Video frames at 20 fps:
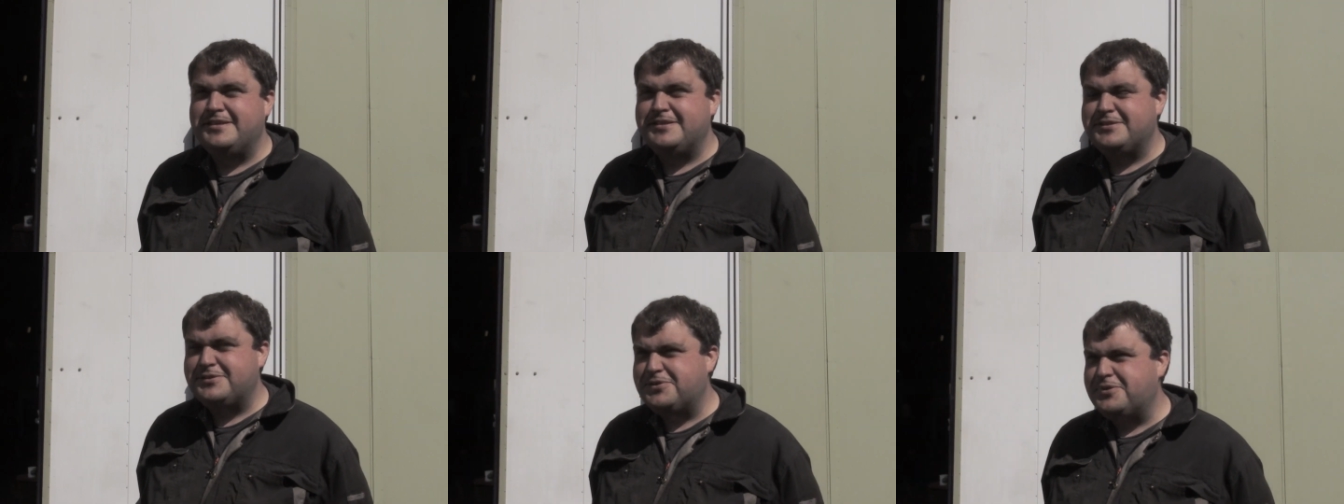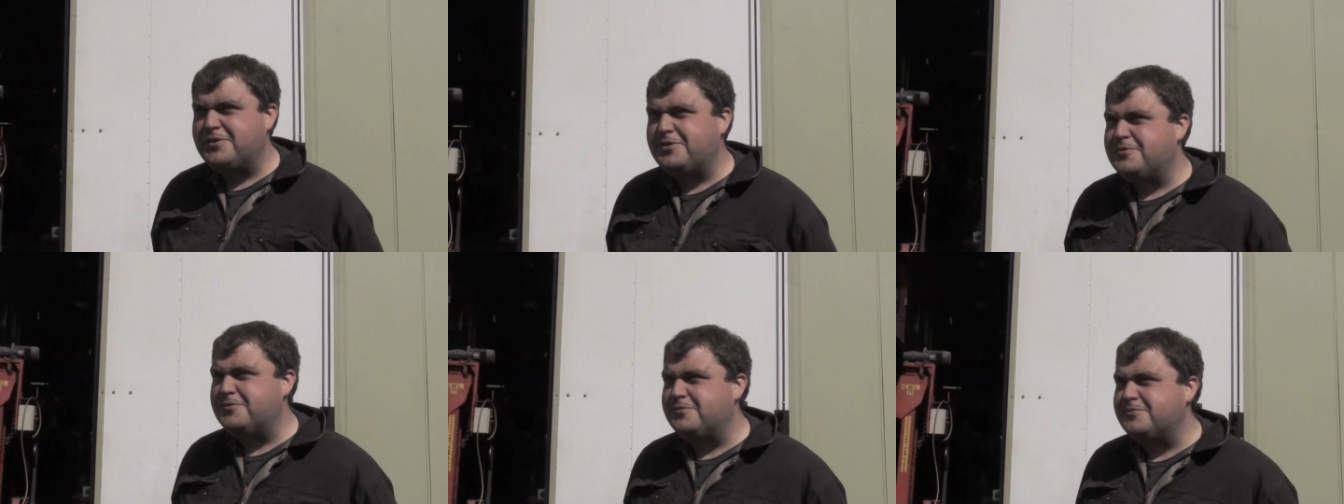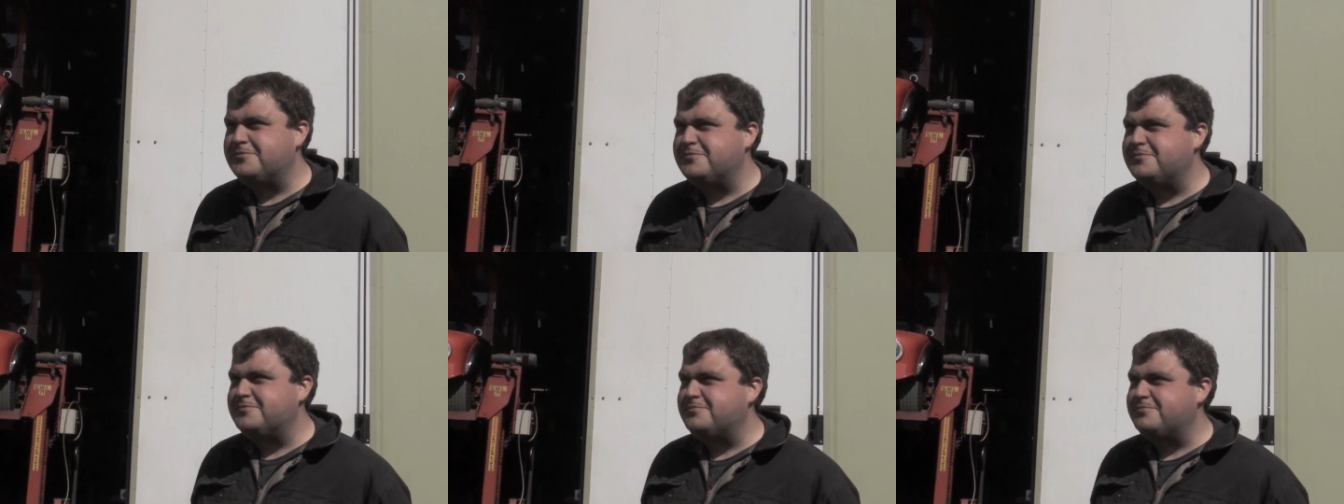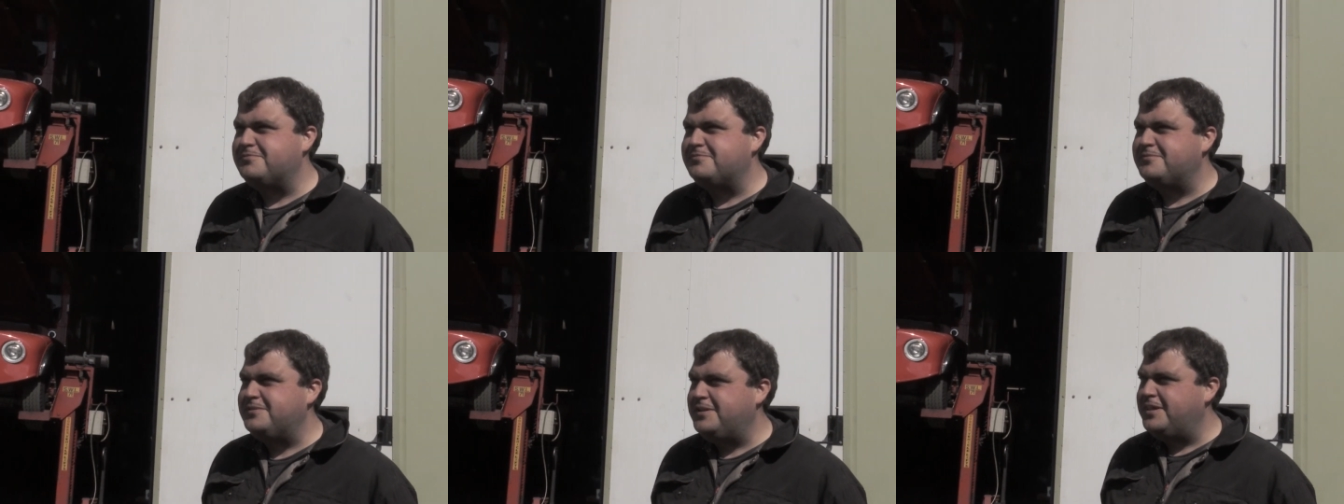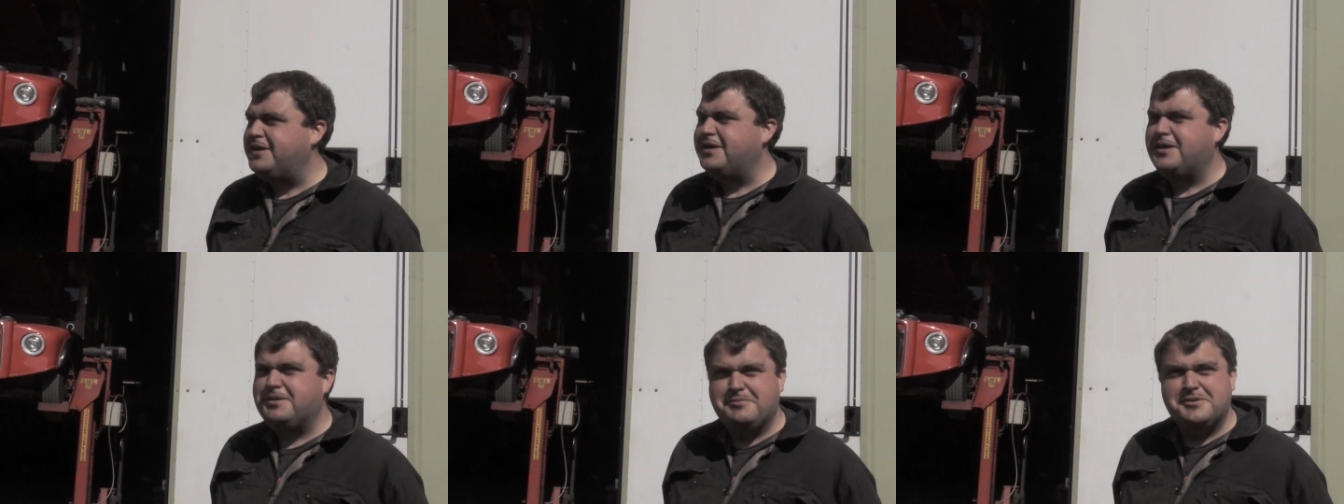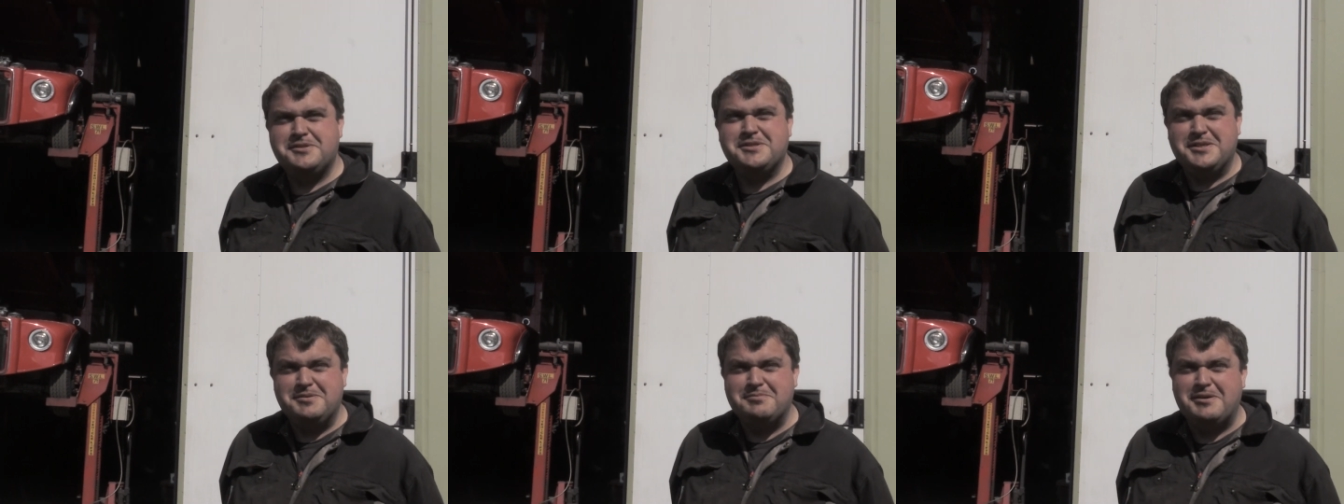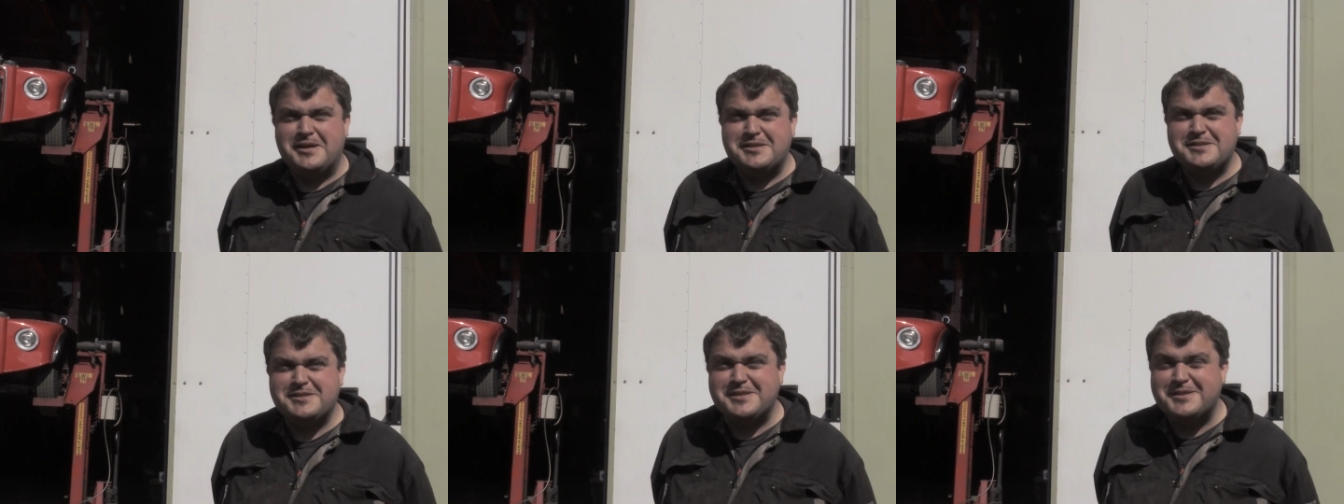So yeah, I'm the tea
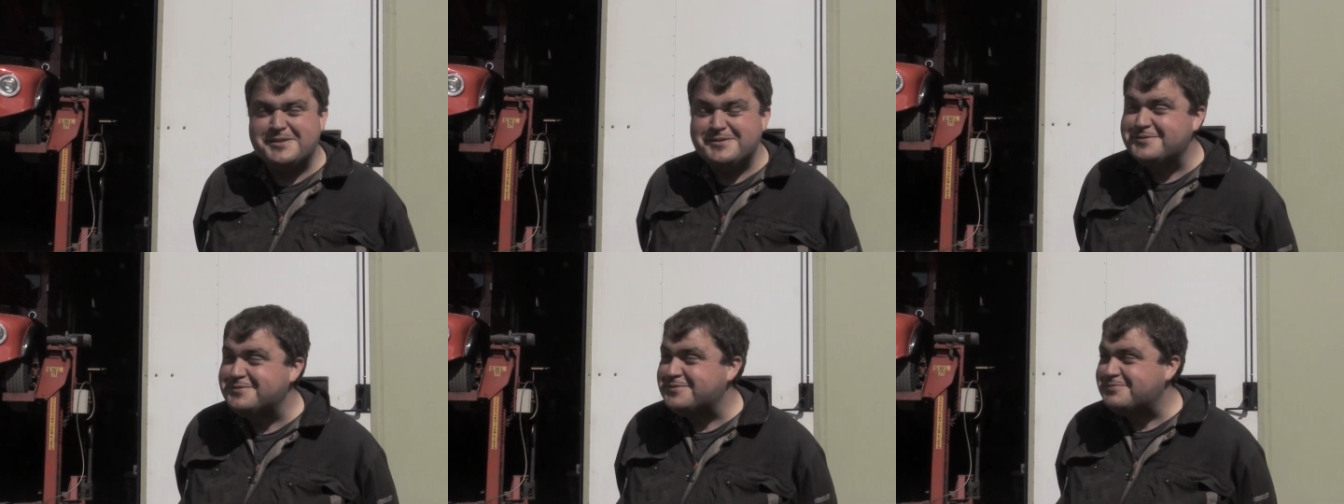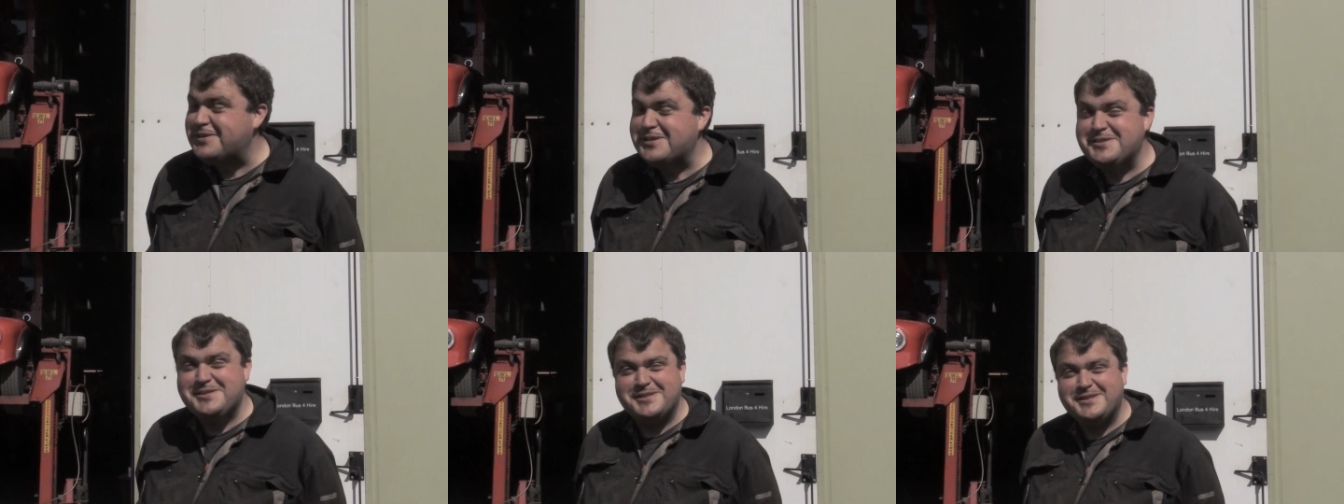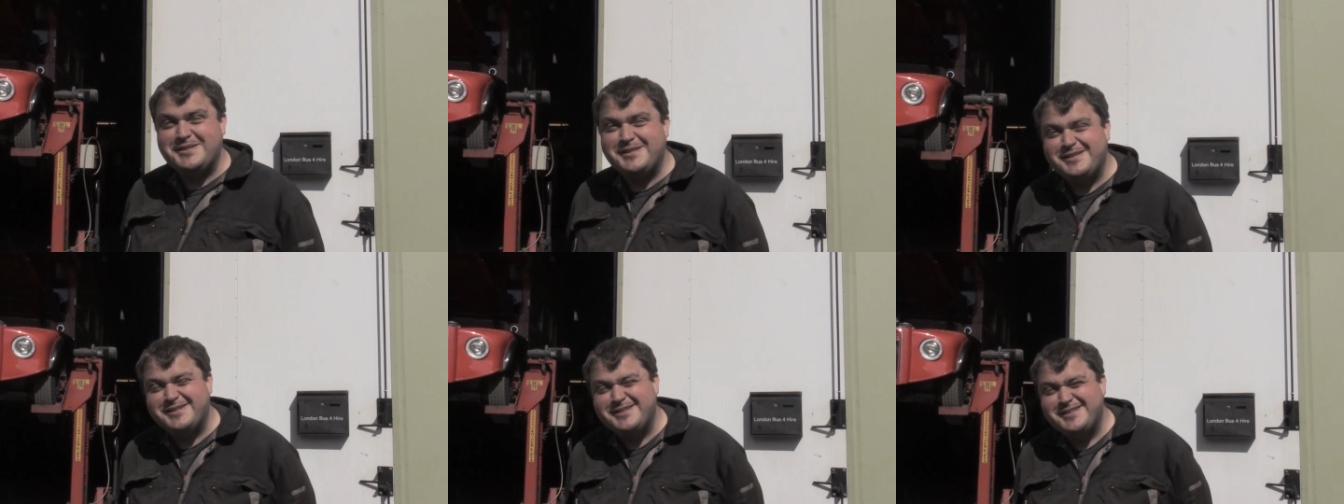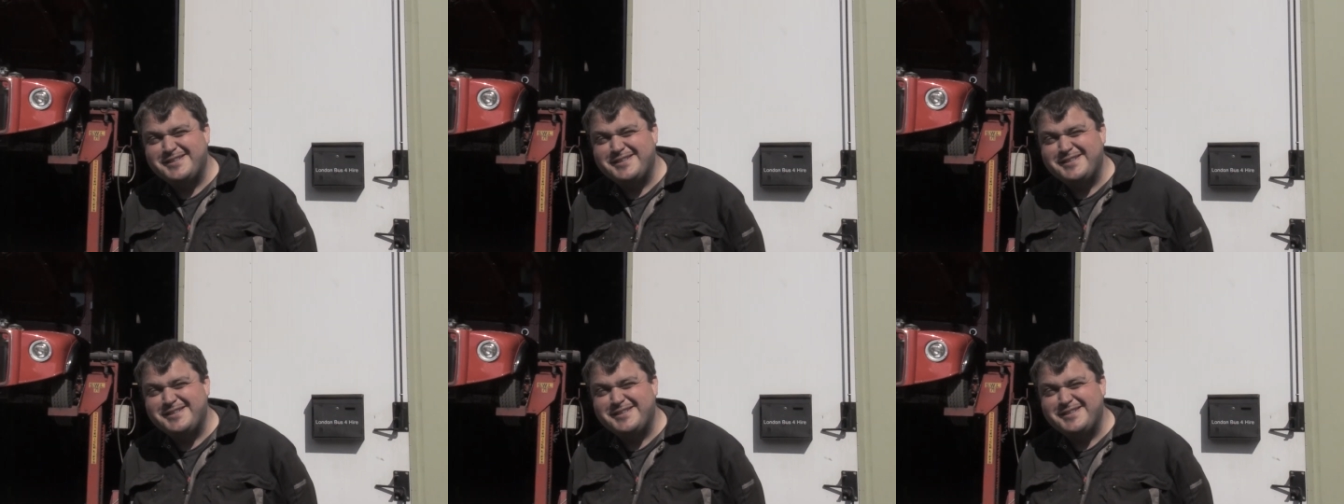master basically.